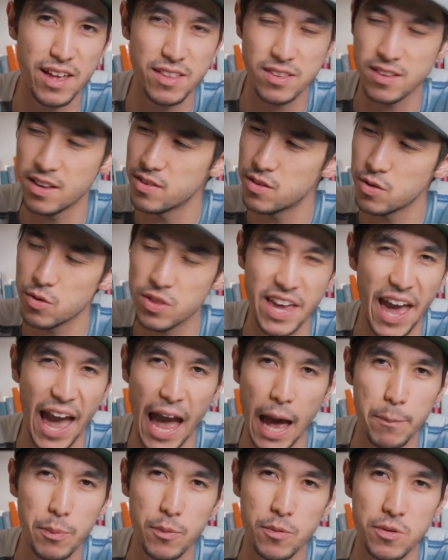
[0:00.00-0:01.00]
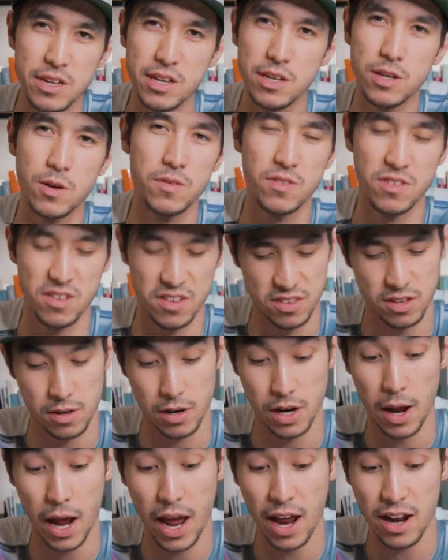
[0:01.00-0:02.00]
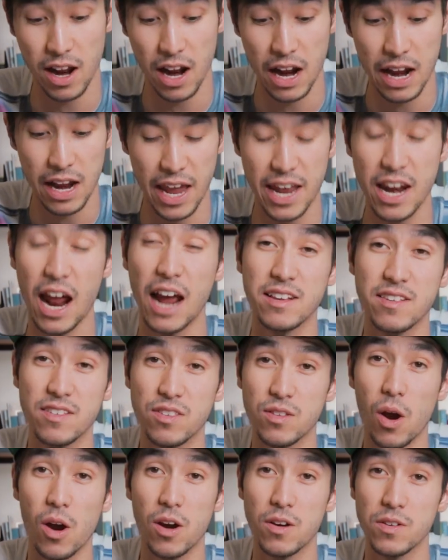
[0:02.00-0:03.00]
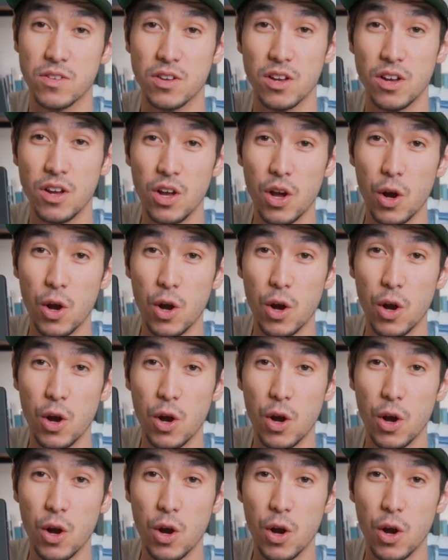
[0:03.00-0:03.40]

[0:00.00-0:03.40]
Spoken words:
the Apple ecosystem, and I start